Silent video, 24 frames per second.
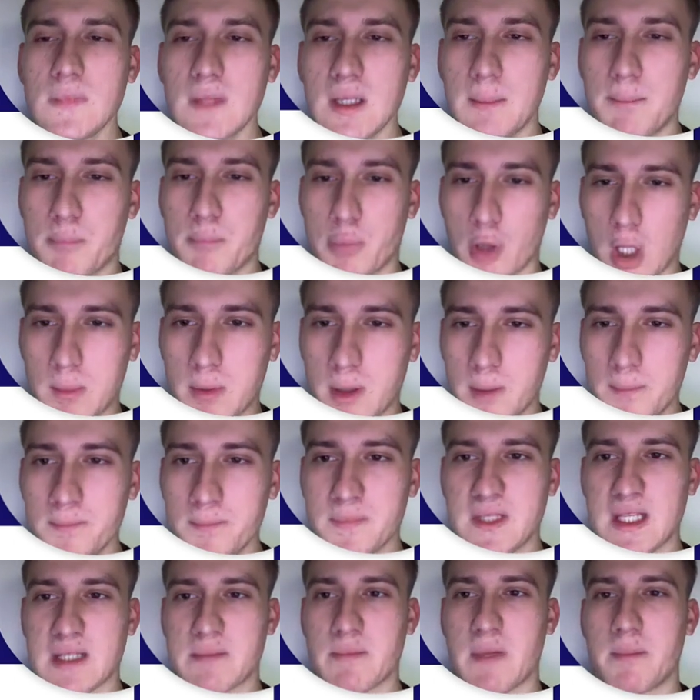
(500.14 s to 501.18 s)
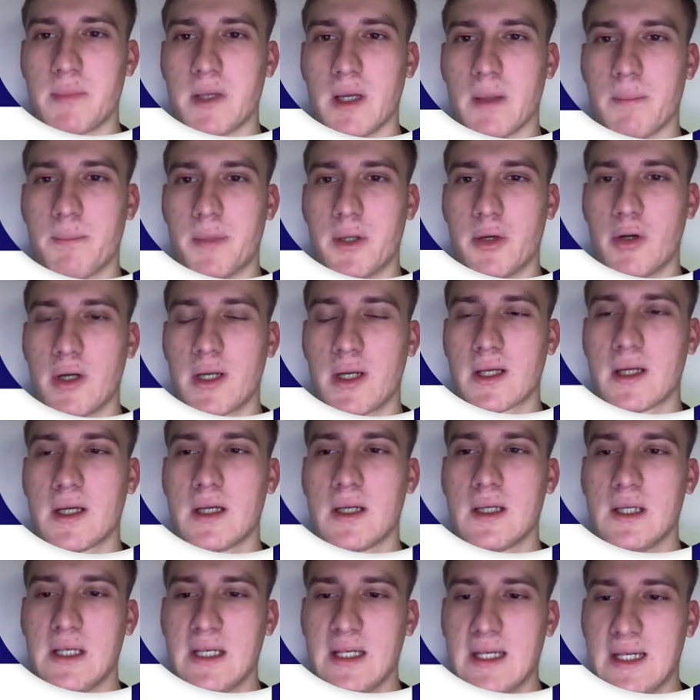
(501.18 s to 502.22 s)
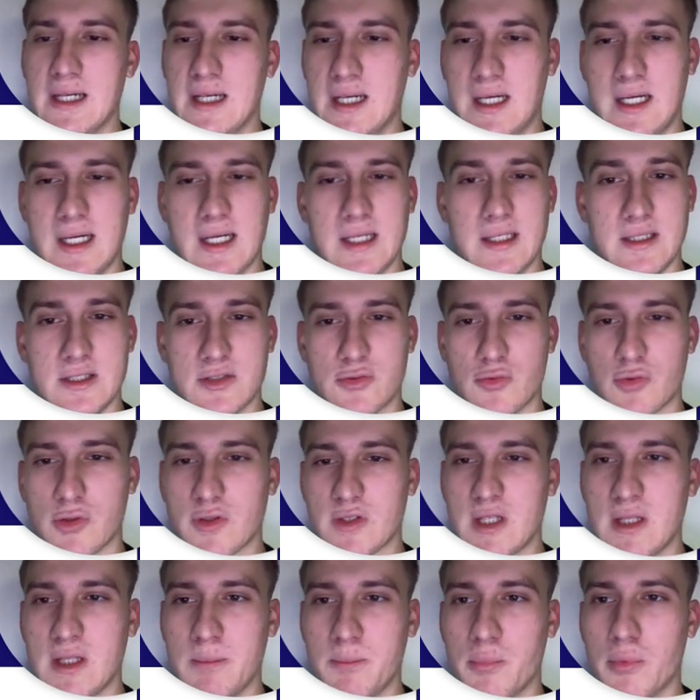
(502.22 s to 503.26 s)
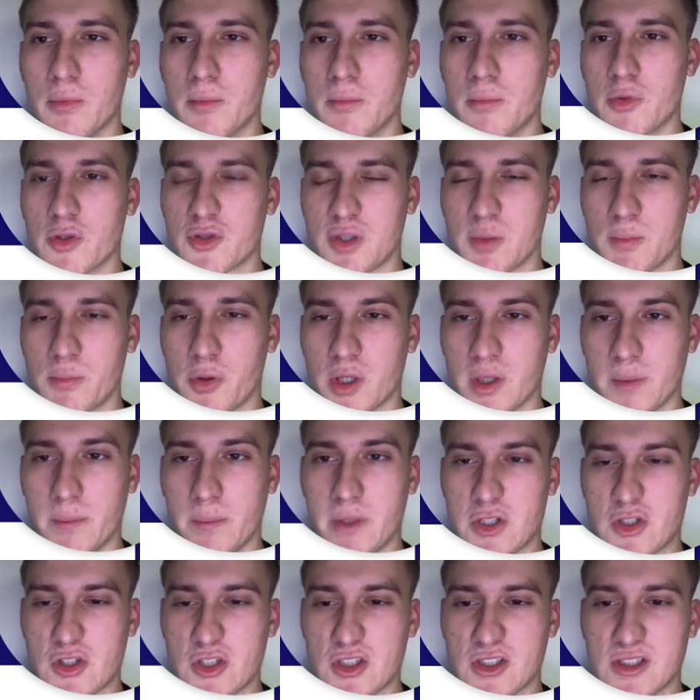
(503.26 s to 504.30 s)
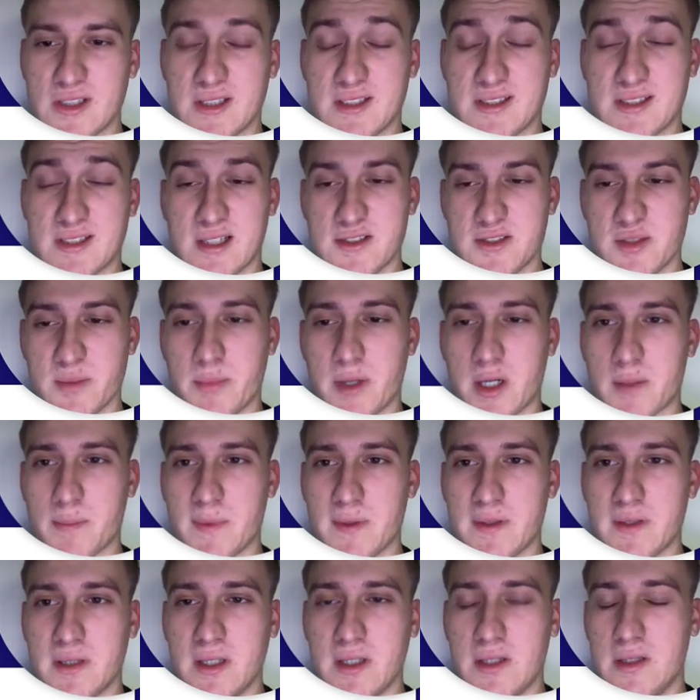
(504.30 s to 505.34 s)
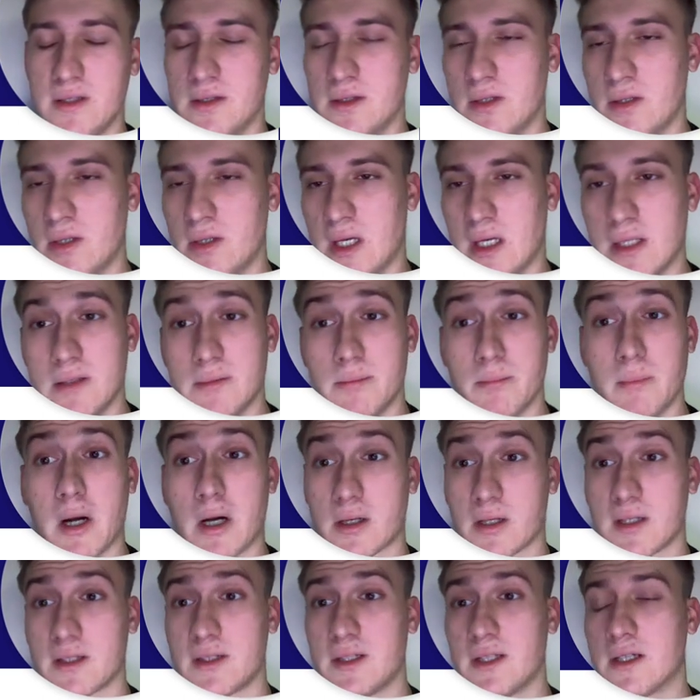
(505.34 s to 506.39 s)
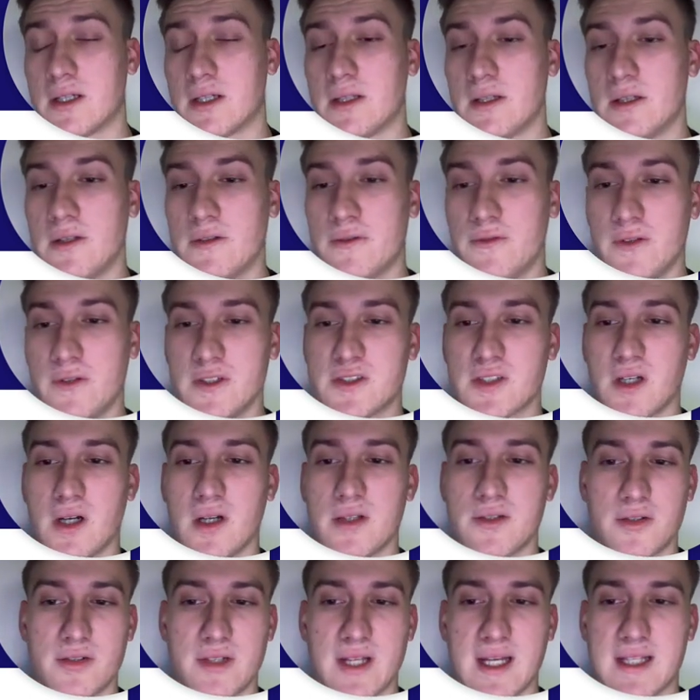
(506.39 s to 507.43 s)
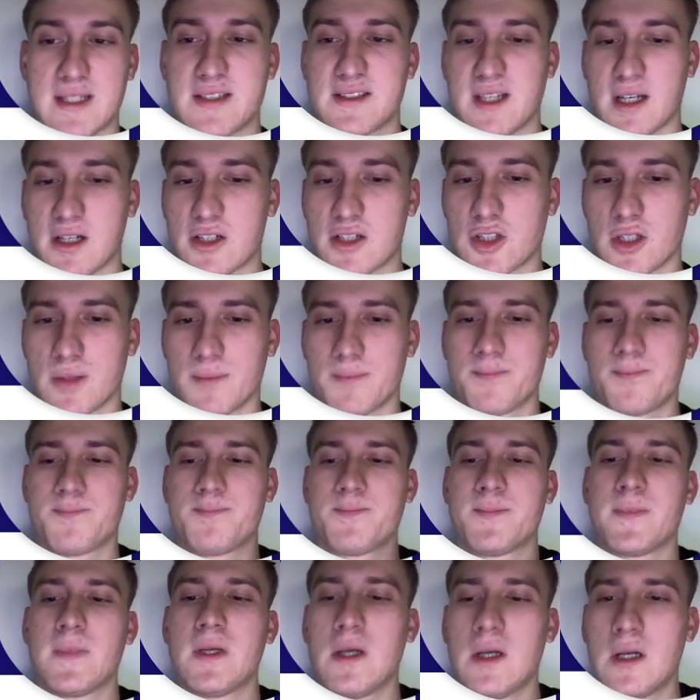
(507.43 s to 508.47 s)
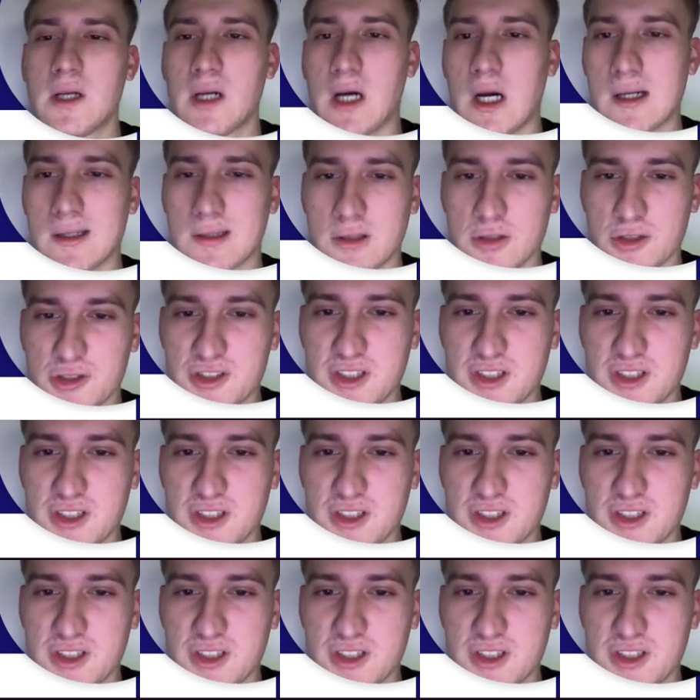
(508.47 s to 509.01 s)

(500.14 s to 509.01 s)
problem that might be appearing, and is one of the most important metrics in the sales department and marketing if it's under that section. How it looks